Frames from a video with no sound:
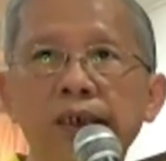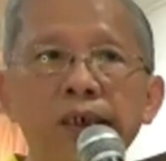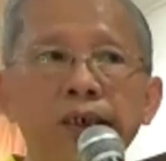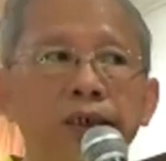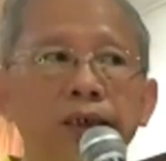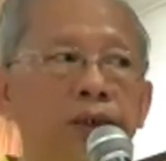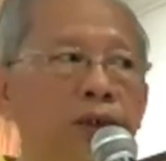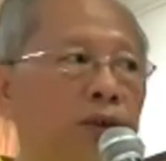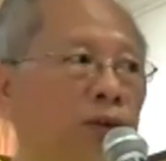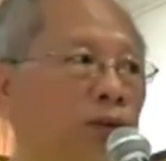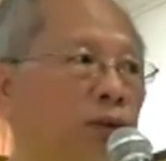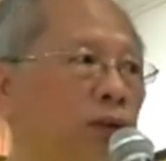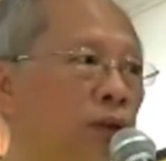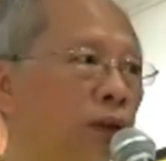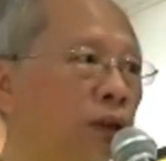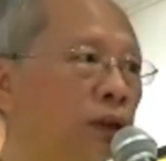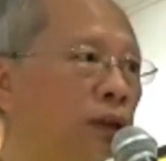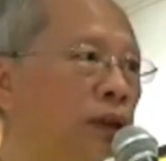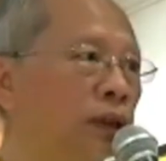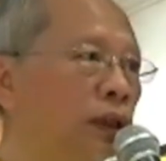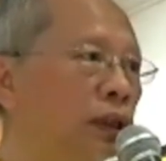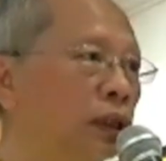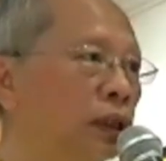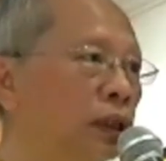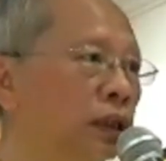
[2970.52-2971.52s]

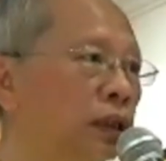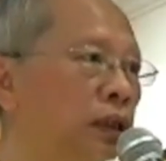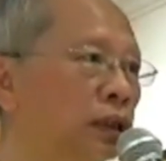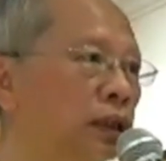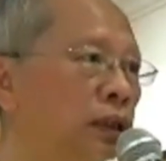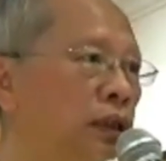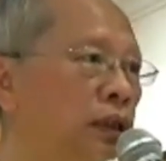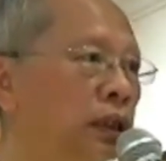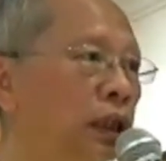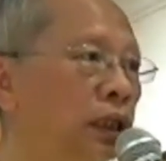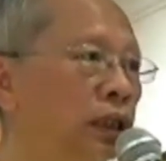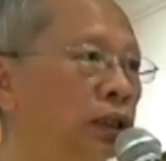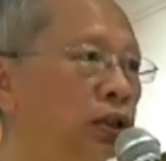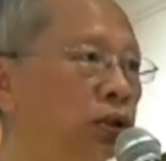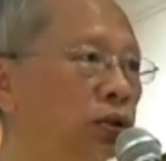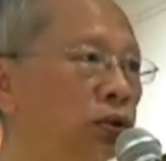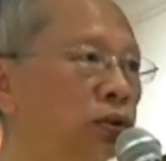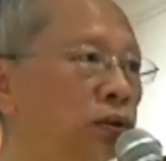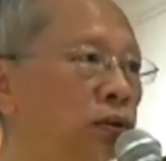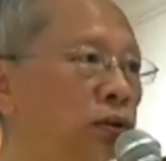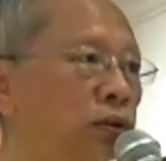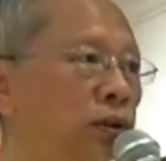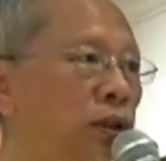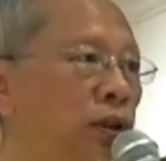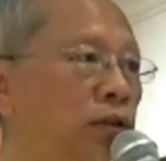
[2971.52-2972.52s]
So
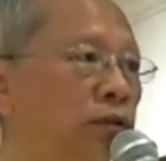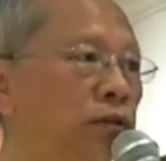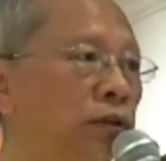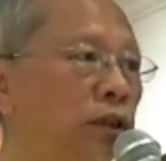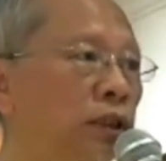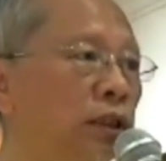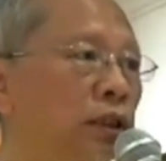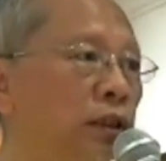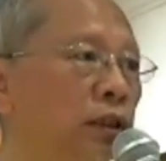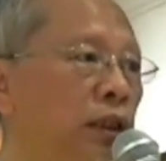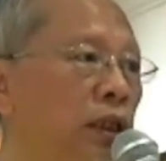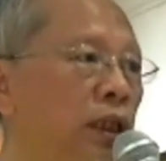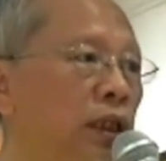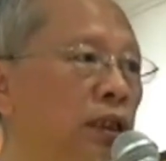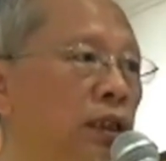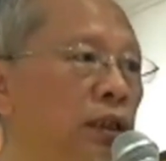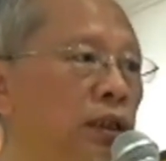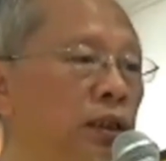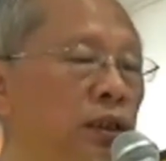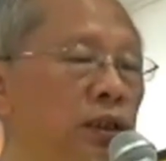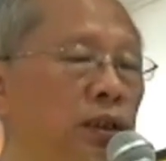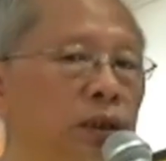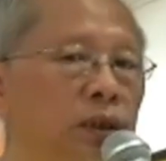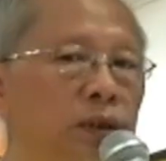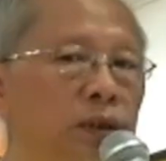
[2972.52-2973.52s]
sensual craving and
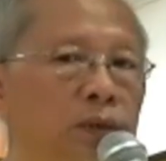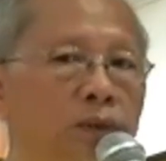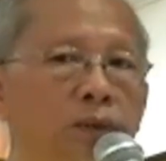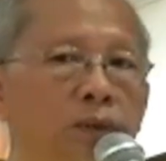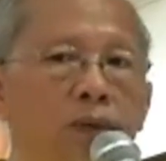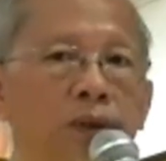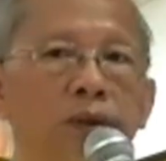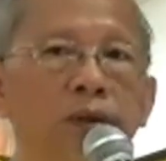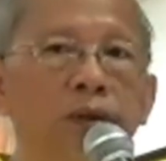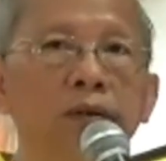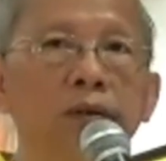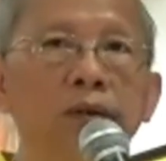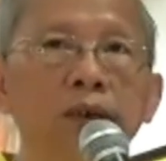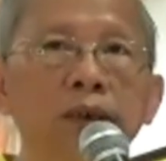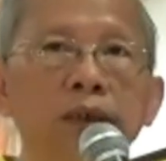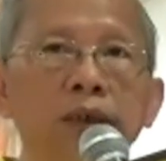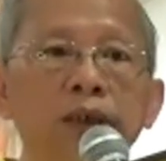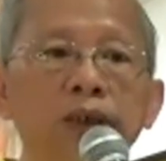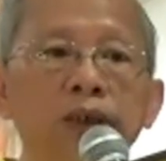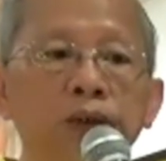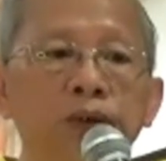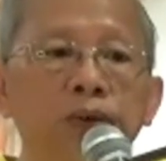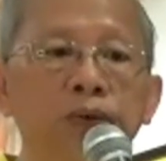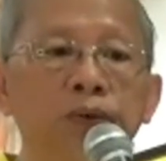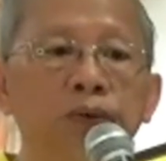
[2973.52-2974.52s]
ill will,
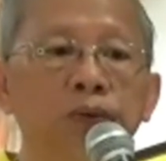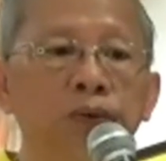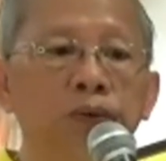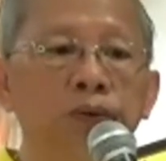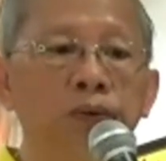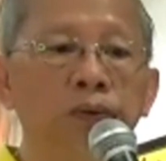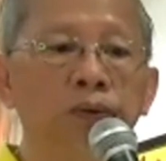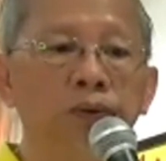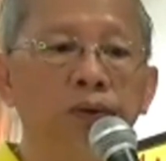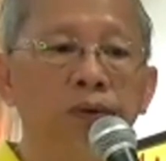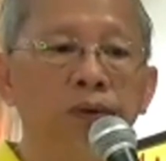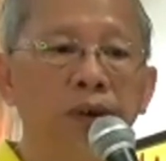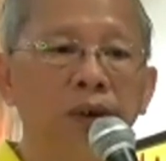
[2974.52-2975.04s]
these two